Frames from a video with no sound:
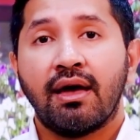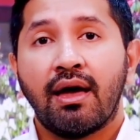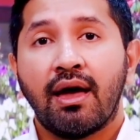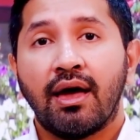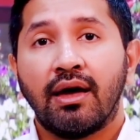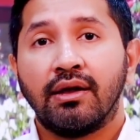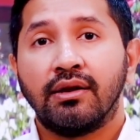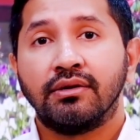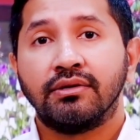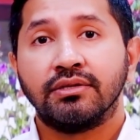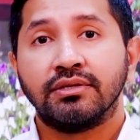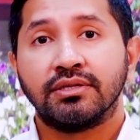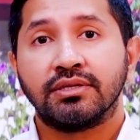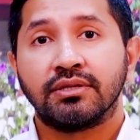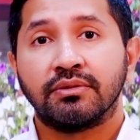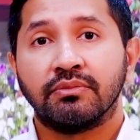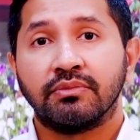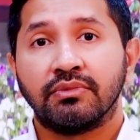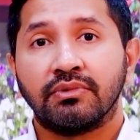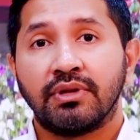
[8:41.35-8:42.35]
And
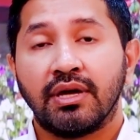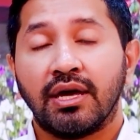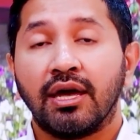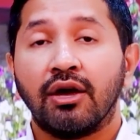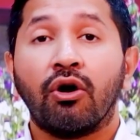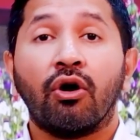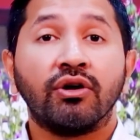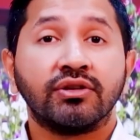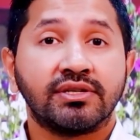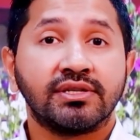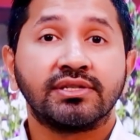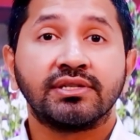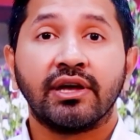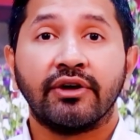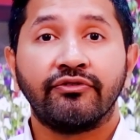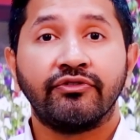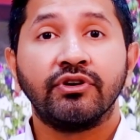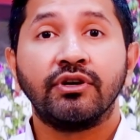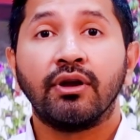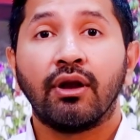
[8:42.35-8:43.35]
they also
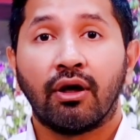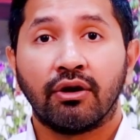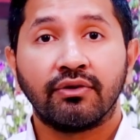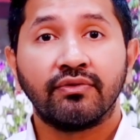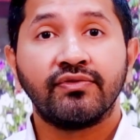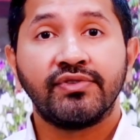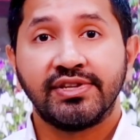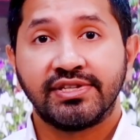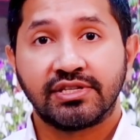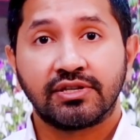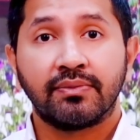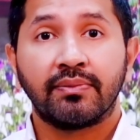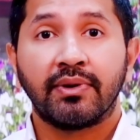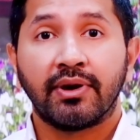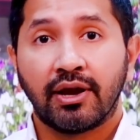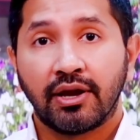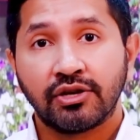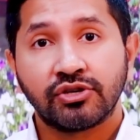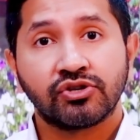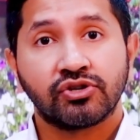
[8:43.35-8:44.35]
suffer a lot of
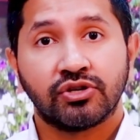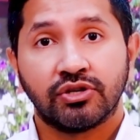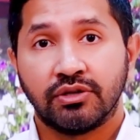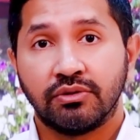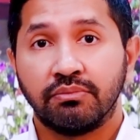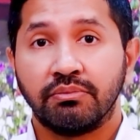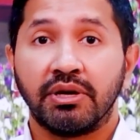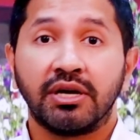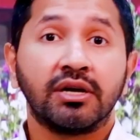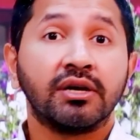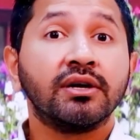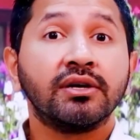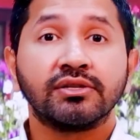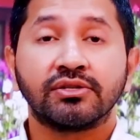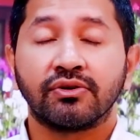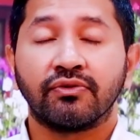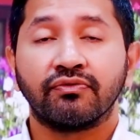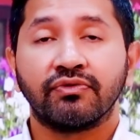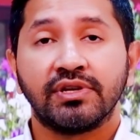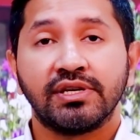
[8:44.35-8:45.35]
discrimination because
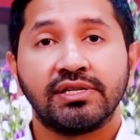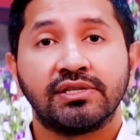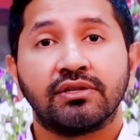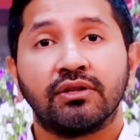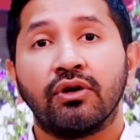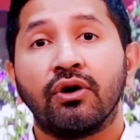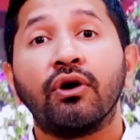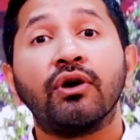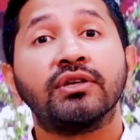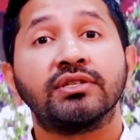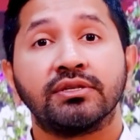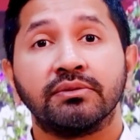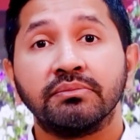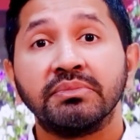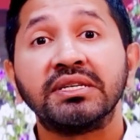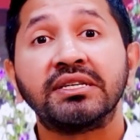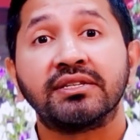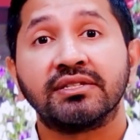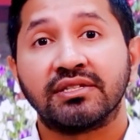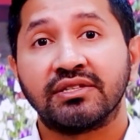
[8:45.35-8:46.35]
of these laws and
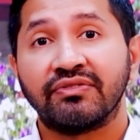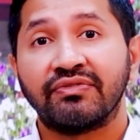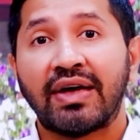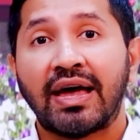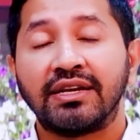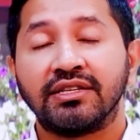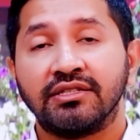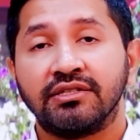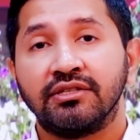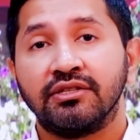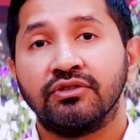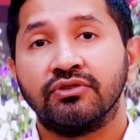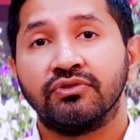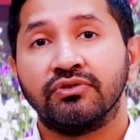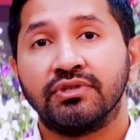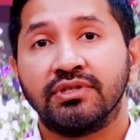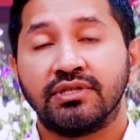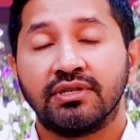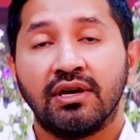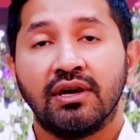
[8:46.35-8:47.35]
because of
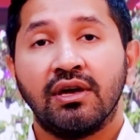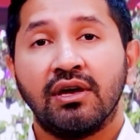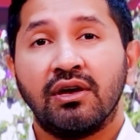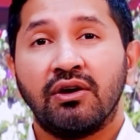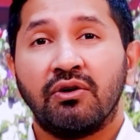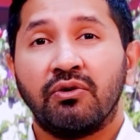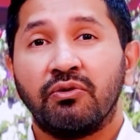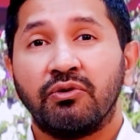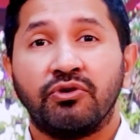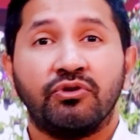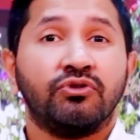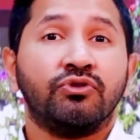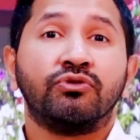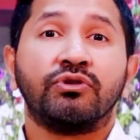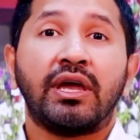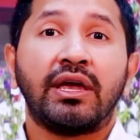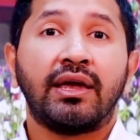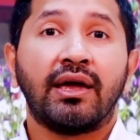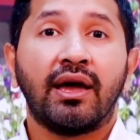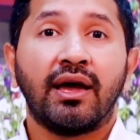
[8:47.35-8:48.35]
attitudes. You're
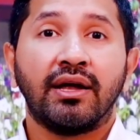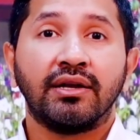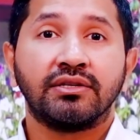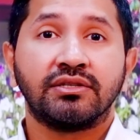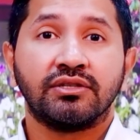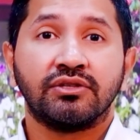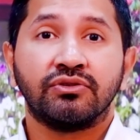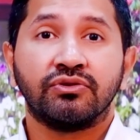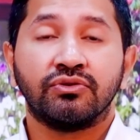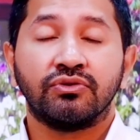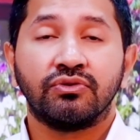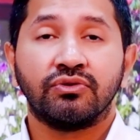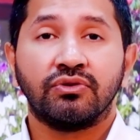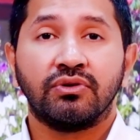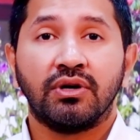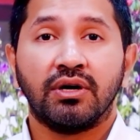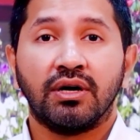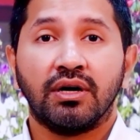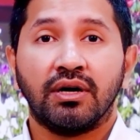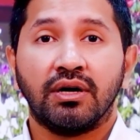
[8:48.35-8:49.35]
looking at,
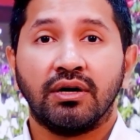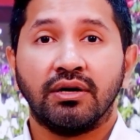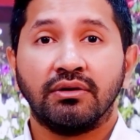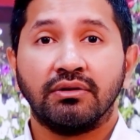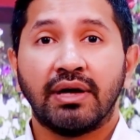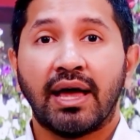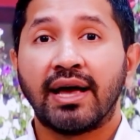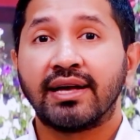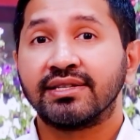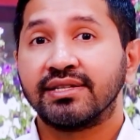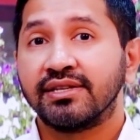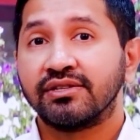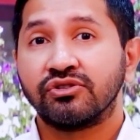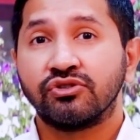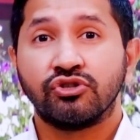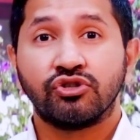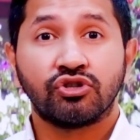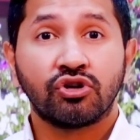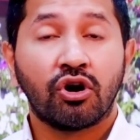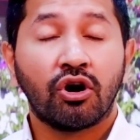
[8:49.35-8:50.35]
access
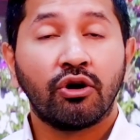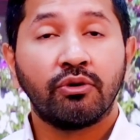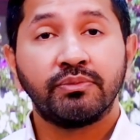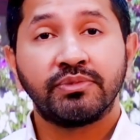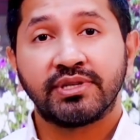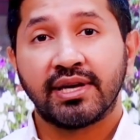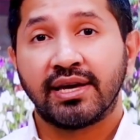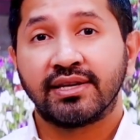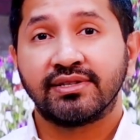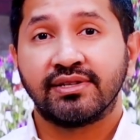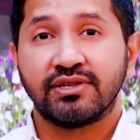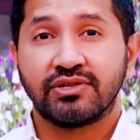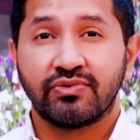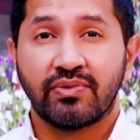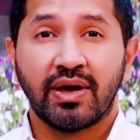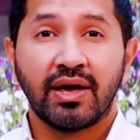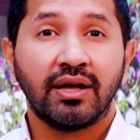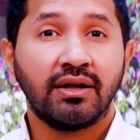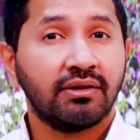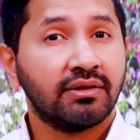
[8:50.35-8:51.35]
to jobs, access to
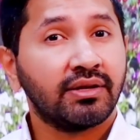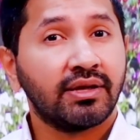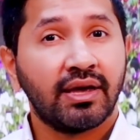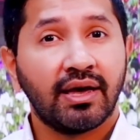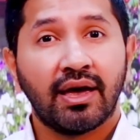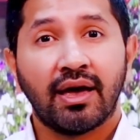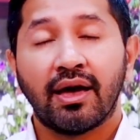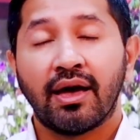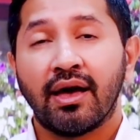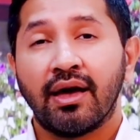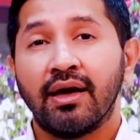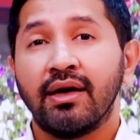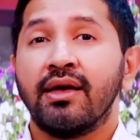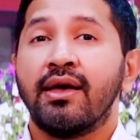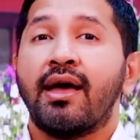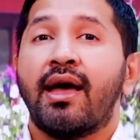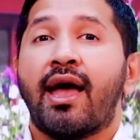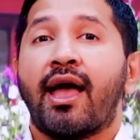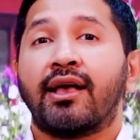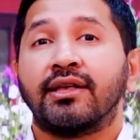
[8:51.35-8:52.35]
healthcare,
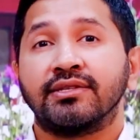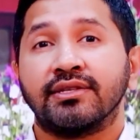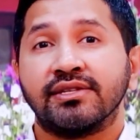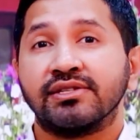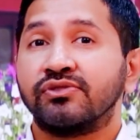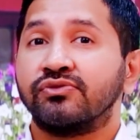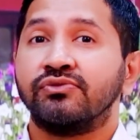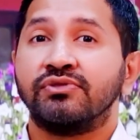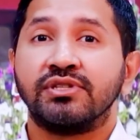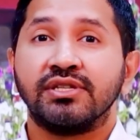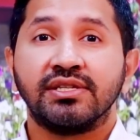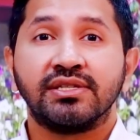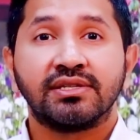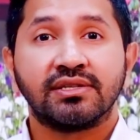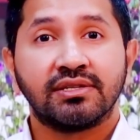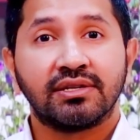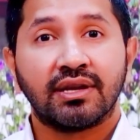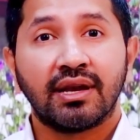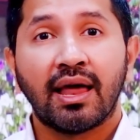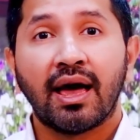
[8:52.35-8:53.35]
access to
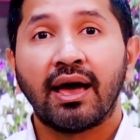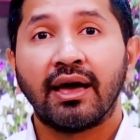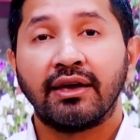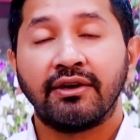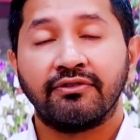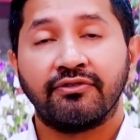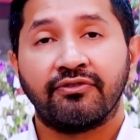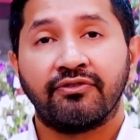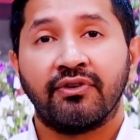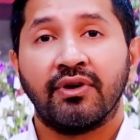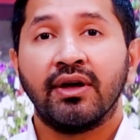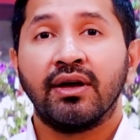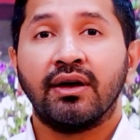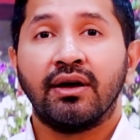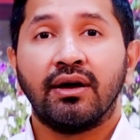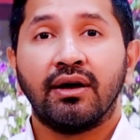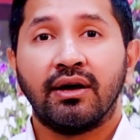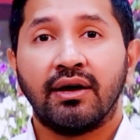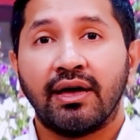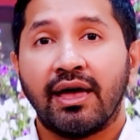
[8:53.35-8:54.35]
decent life.
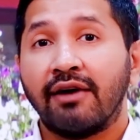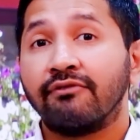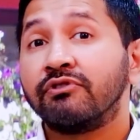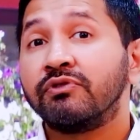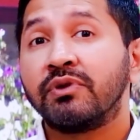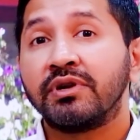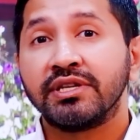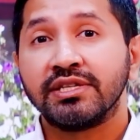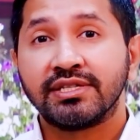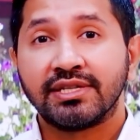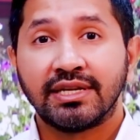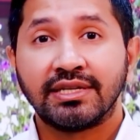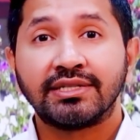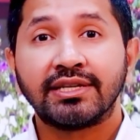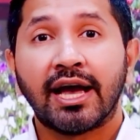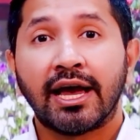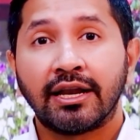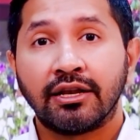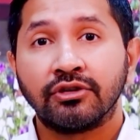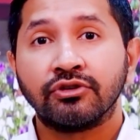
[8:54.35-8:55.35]
Everyone is
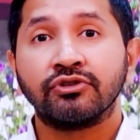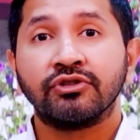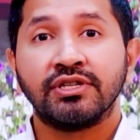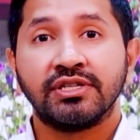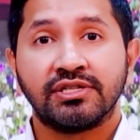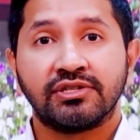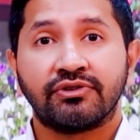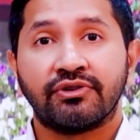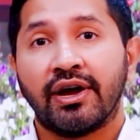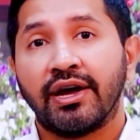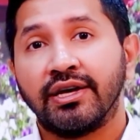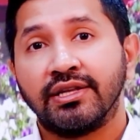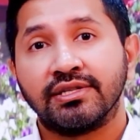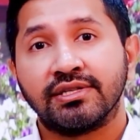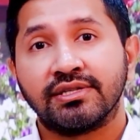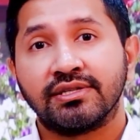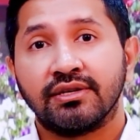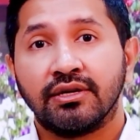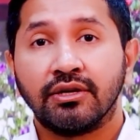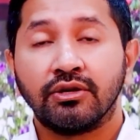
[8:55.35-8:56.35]
entitled to these
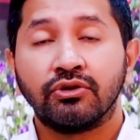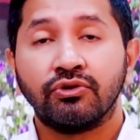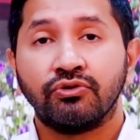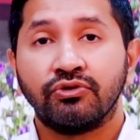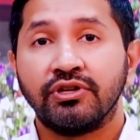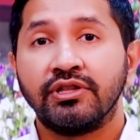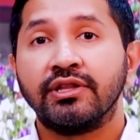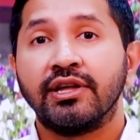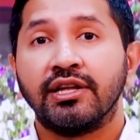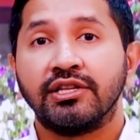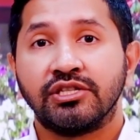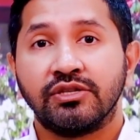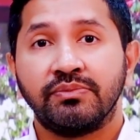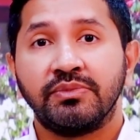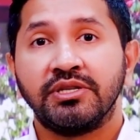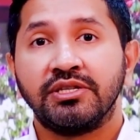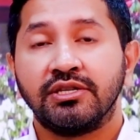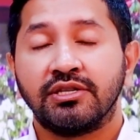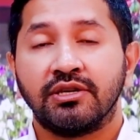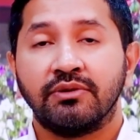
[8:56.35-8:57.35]
rights, including the
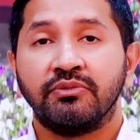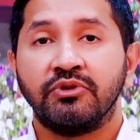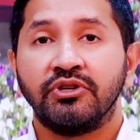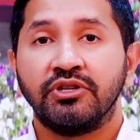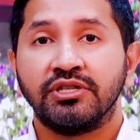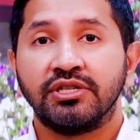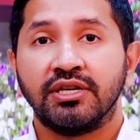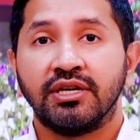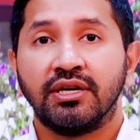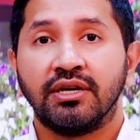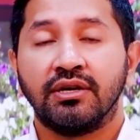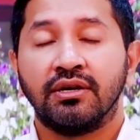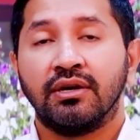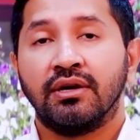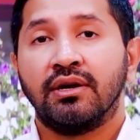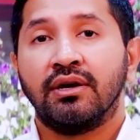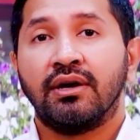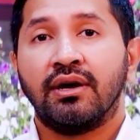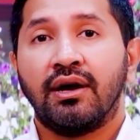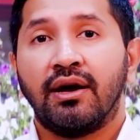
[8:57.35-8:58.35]
LGBT community.
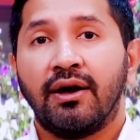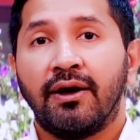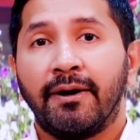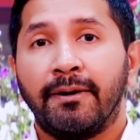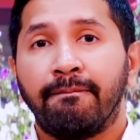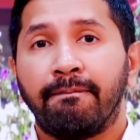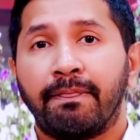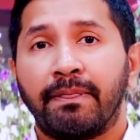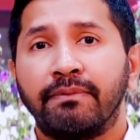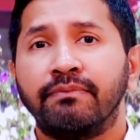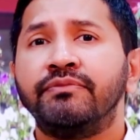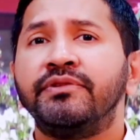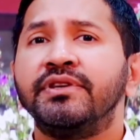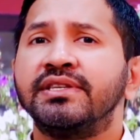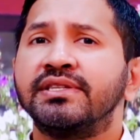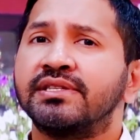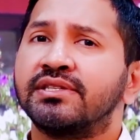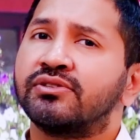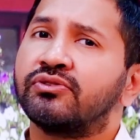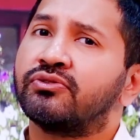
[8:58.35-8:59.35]

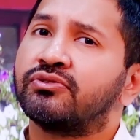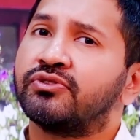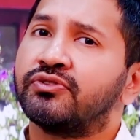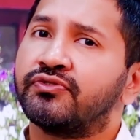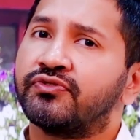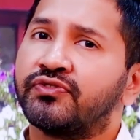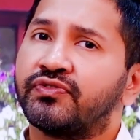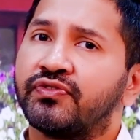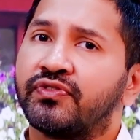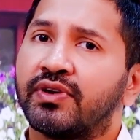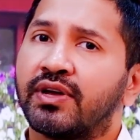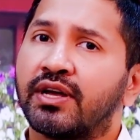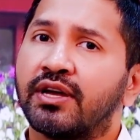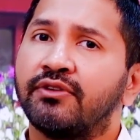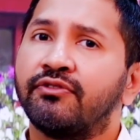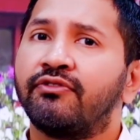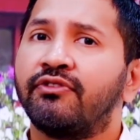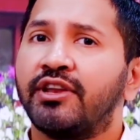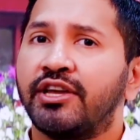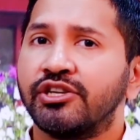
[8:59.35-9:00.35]
This sort of
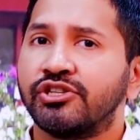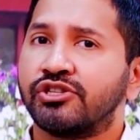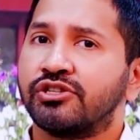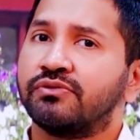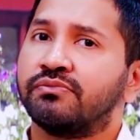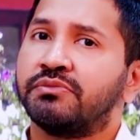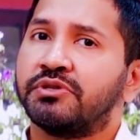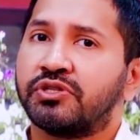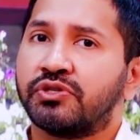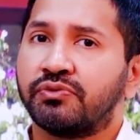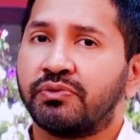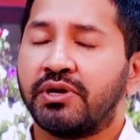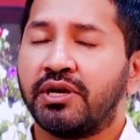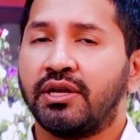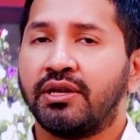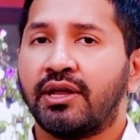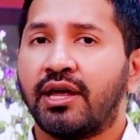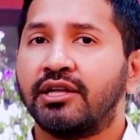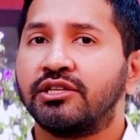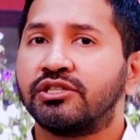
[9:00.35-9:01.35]
conflation
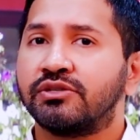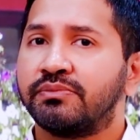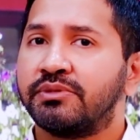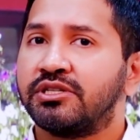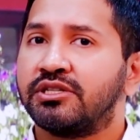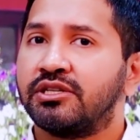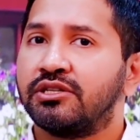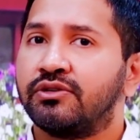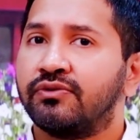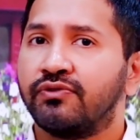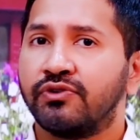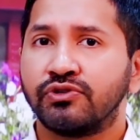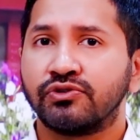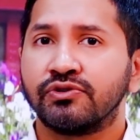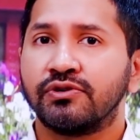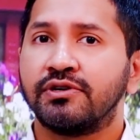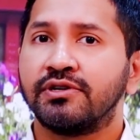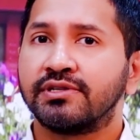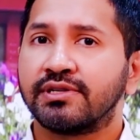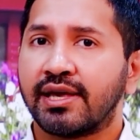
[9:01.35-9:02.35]
between LGBT
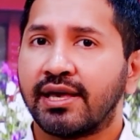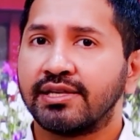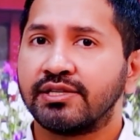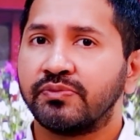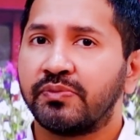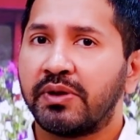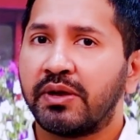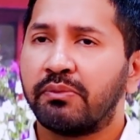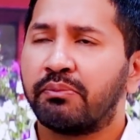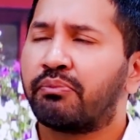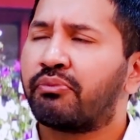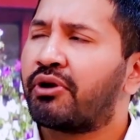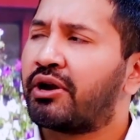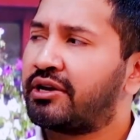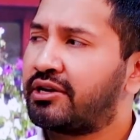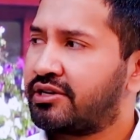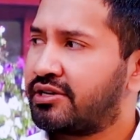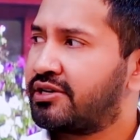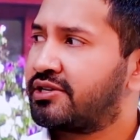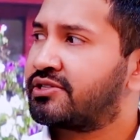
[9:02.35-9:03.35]
individuals as being
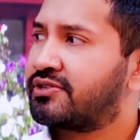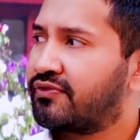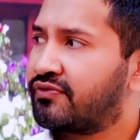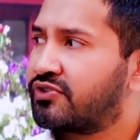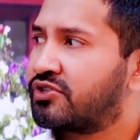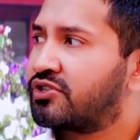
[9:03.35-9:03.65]
predators of